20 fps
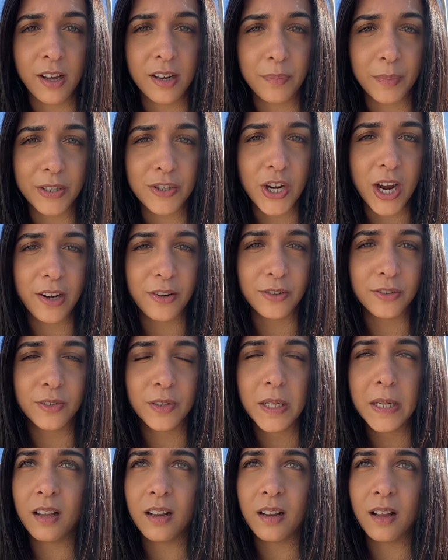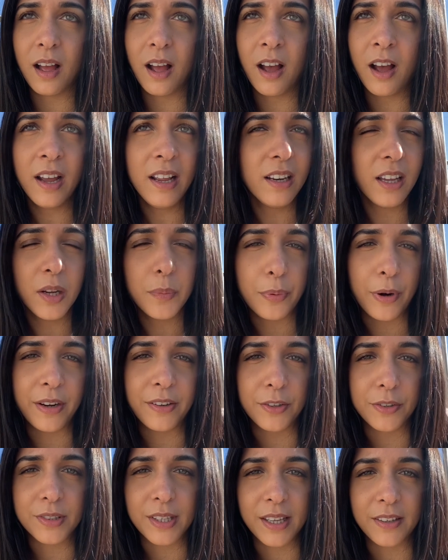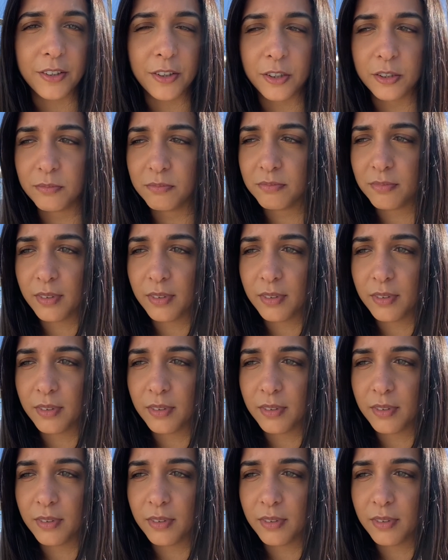my channel. I like Brando Sando.